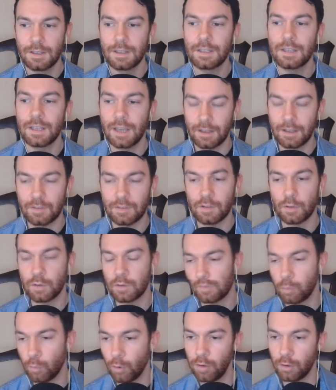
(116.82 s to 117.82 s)
Yeah, so
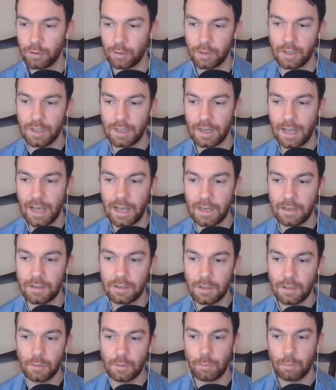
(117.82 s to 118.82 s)
it's water, land,
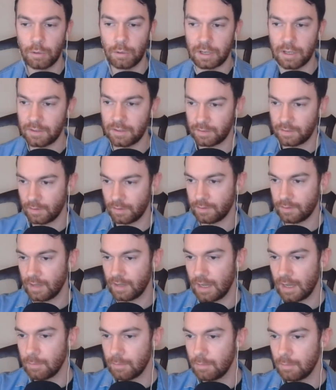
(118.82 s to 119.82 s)
but it's the
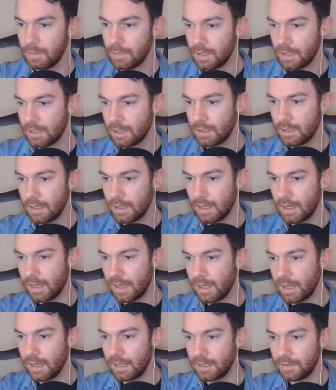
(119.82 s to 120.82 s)
same.
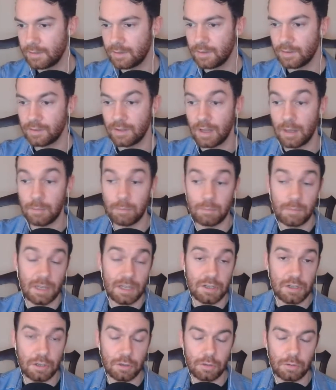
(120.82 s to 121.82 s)
It's the same
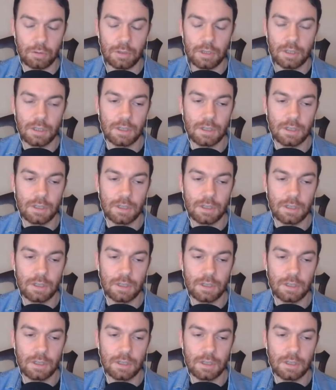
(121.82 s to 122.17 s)
issue